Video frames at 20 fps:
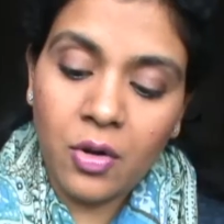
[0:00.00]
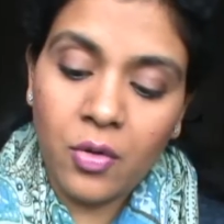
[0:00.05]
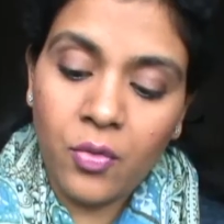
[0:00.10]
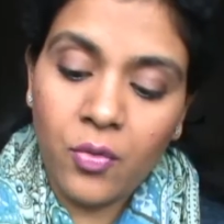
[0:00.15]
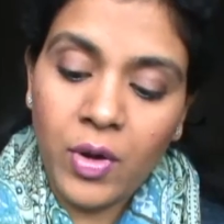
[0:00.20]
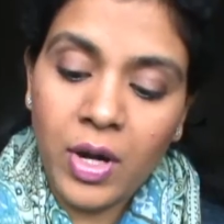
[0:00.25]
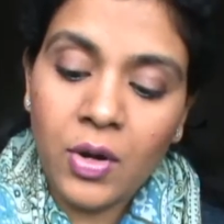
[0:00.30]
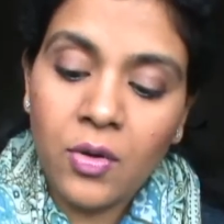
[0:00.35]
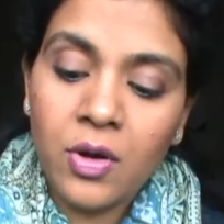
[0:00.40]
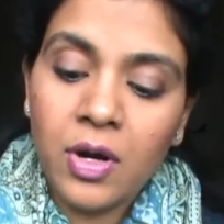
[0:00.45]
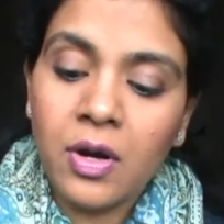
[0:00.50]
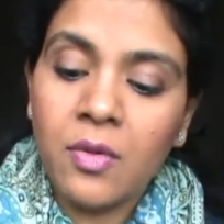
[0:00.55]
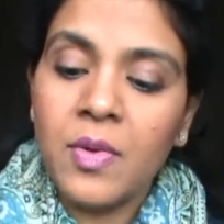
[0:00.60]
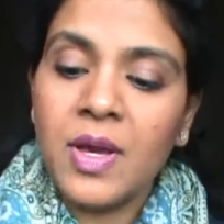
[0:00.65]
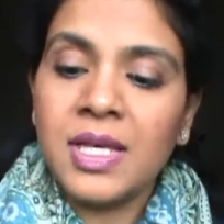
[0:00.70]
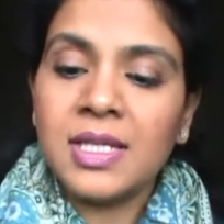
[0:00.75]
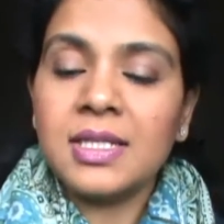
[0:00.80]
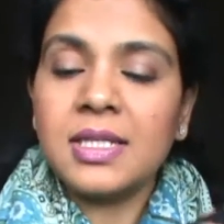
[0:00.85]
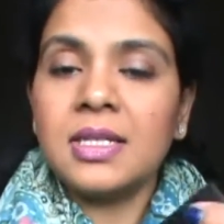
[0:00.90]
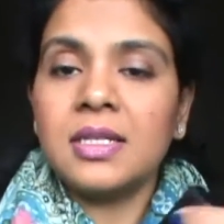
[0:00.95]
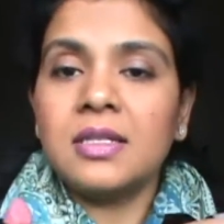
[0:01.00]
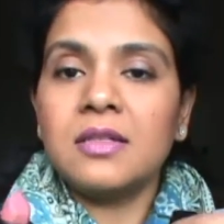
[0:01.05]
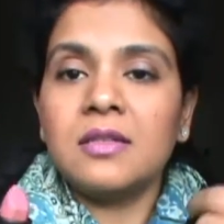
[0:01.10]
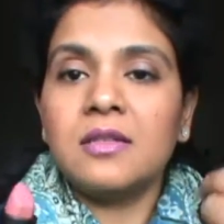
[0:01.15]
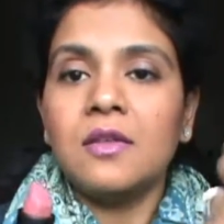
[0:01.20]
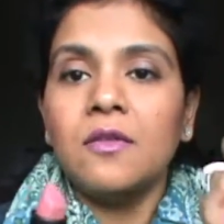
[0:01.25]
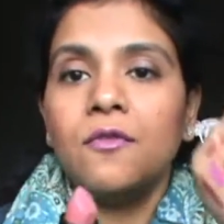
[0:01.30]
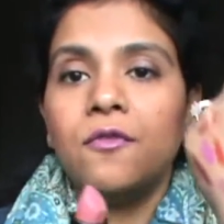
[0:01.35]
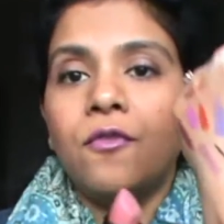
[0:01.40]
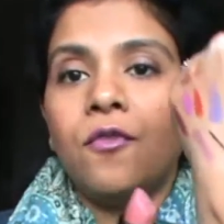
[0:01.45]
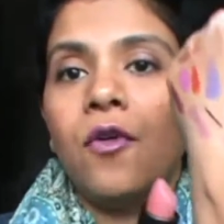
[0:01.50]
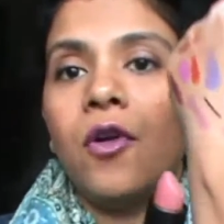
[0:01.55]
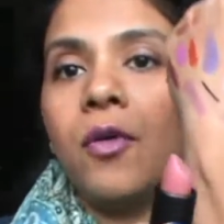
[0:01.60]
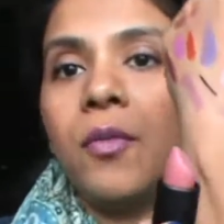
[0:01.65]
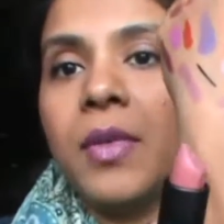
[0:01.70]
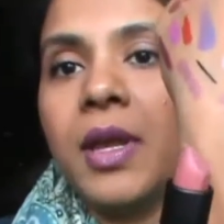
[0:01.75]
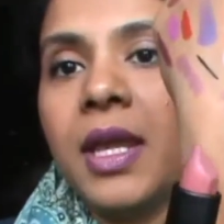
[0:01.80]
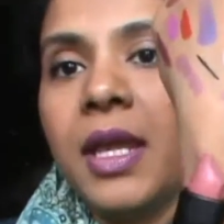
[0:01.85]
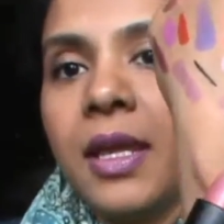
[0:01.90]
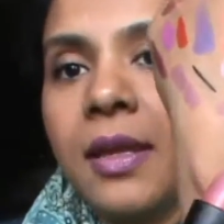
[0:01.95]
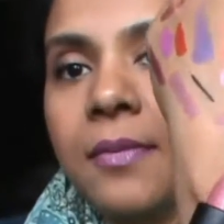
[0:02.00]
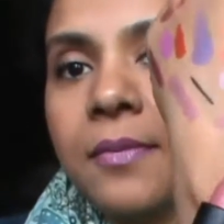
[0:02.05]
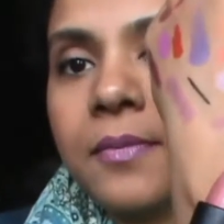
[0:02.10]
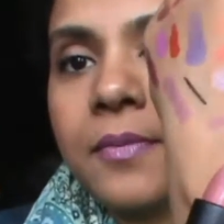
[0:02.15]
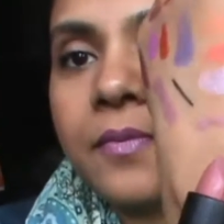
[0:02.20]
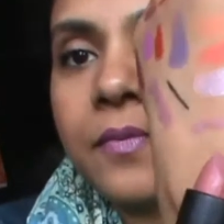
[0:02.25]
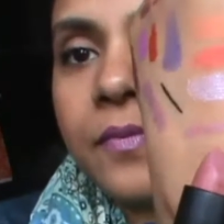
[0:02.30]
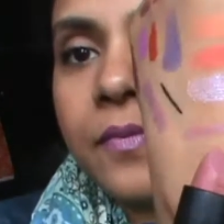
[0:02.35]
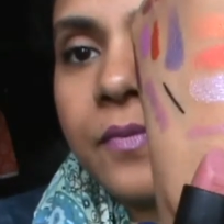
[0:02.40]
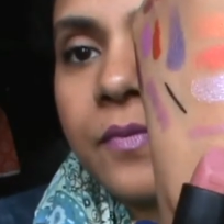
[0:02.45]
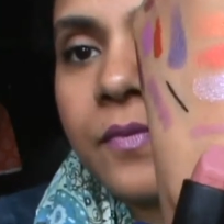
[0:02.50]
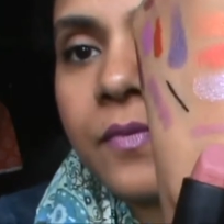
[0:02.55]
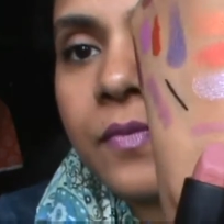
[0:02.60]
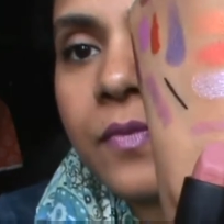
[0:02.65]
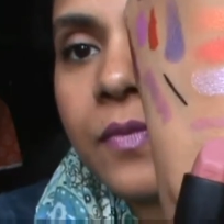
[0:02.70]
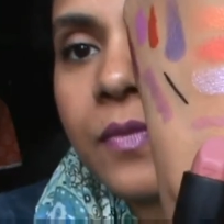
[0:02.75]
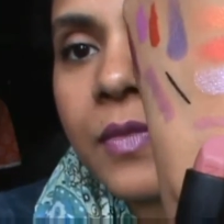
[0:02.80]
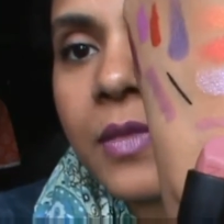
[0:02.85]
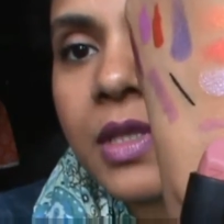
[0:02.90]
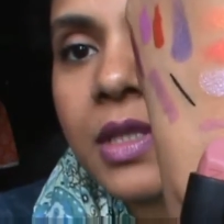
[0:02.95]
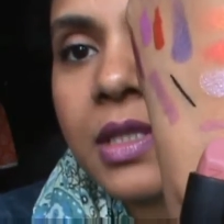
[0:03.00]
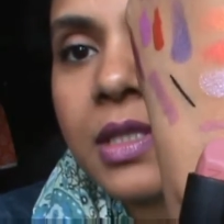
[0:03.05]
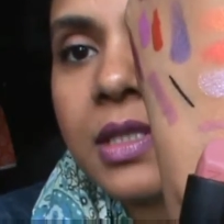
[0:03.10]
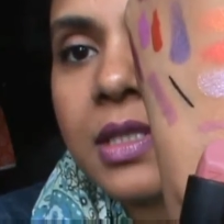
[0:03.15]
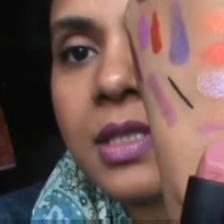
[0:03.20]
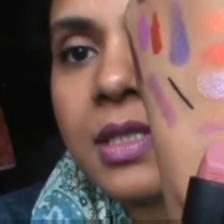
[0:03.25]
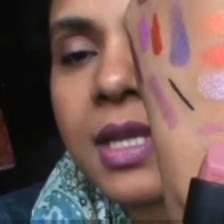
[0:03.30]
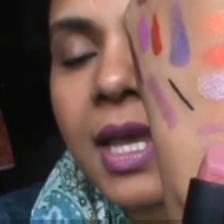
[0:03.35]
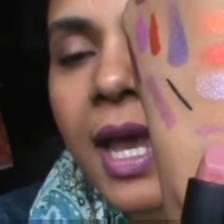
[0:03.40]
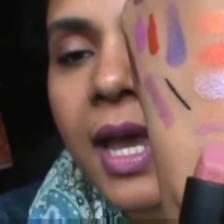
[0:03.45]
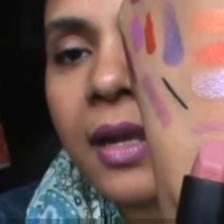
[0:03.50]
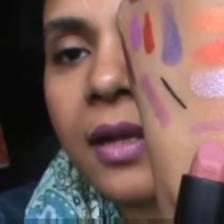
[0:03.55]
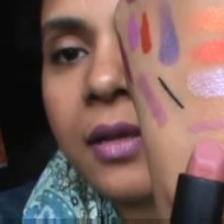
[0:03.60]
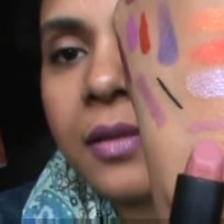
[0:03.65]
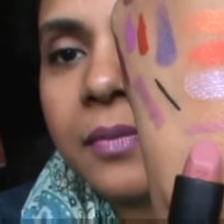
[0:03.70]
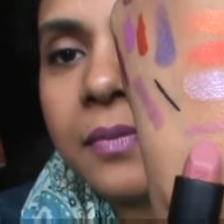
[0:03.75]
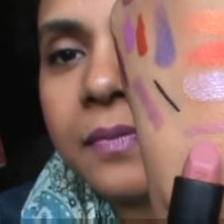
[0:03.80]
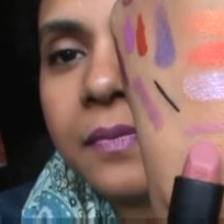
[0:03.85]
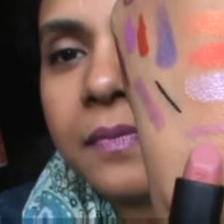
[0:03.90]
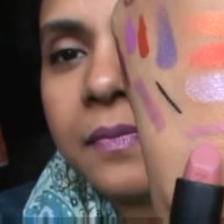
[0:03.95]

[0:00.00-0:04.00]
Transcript: a regular basis for me this is Anna